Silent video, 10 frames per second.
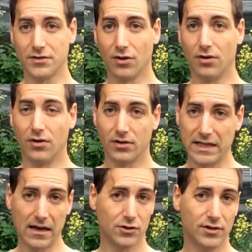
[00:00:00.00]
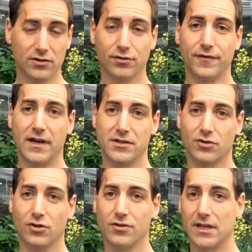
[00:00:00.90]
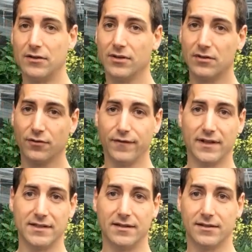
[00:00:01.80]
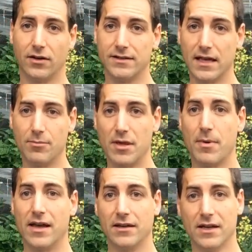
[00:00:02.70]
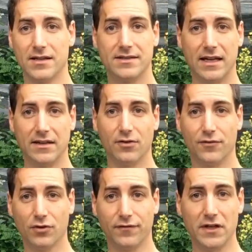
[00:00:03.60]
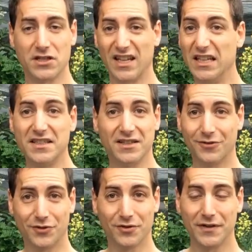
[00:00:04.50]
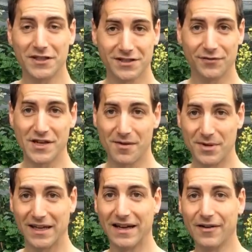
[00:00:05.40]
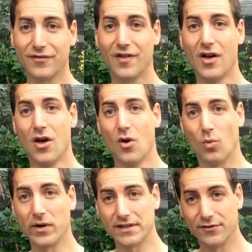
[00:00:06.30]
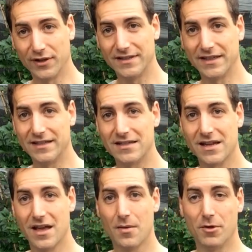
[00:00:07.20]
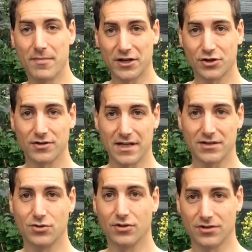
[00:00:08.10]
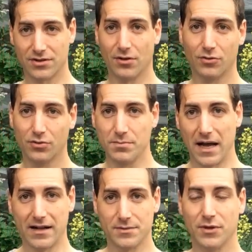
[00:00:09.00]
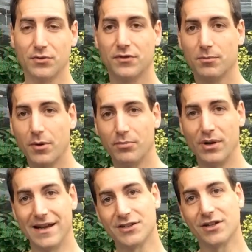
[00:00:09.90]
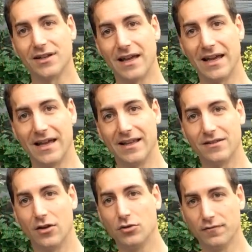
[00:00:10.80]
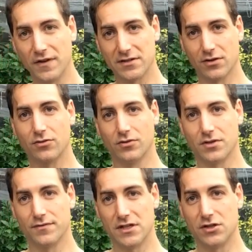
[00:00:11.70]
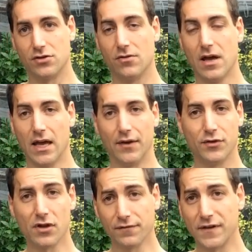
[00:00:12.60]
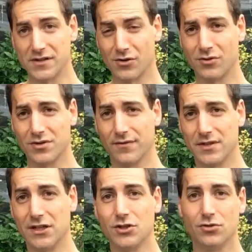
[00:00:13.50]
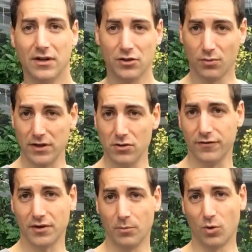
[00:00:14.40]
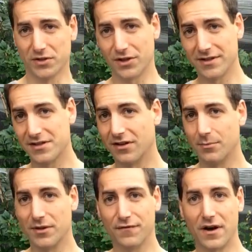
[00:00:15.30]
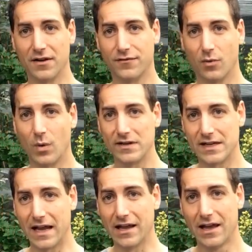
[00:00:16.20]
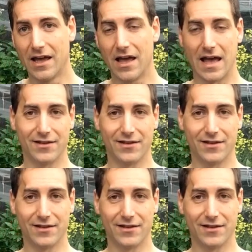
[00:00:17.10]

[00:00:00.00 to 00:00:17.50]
uh, so yeah, you need to find the cause and you need to fix it. So it can be by selling a few fish, eating a few fish if they are big enough, whatever it is, but make sure that you got a good balance between the population and you fix the cause of the issue. If you don't fix the cause of the issue and you renew some water, it's going to be fine for one day